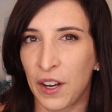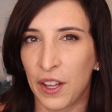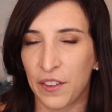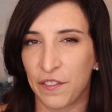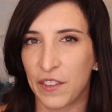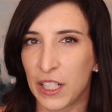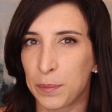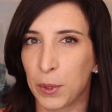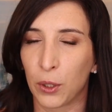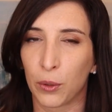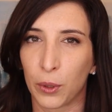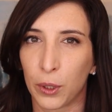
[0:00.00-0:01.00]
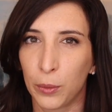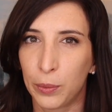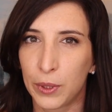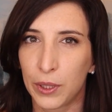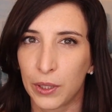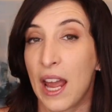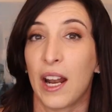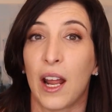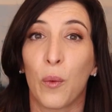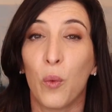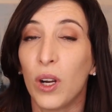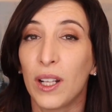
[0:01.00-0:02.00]
on the Facebook groups, and I
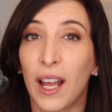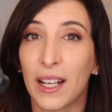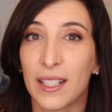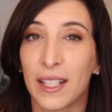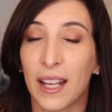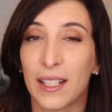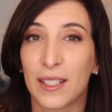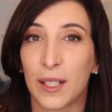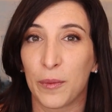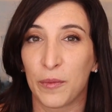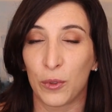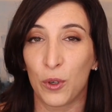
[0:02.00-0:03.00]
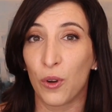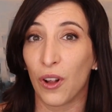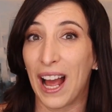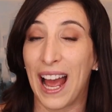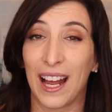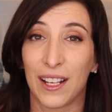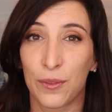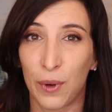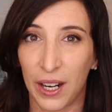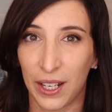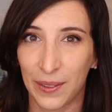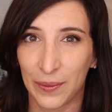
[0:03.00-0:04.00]
would like to get some Google Ads
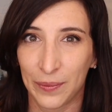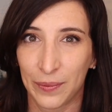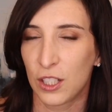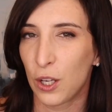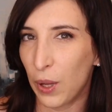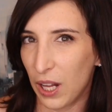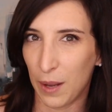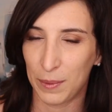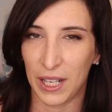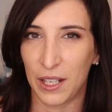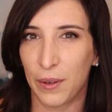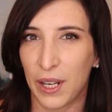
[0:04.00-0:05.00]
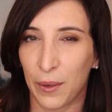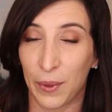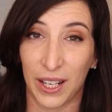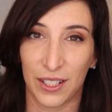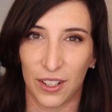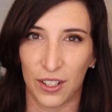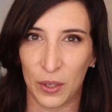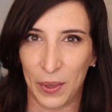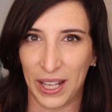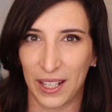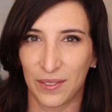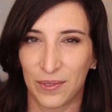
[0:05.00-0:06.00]
running. So I'll update you here when I start
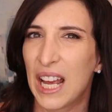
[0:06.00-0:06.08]
doing that.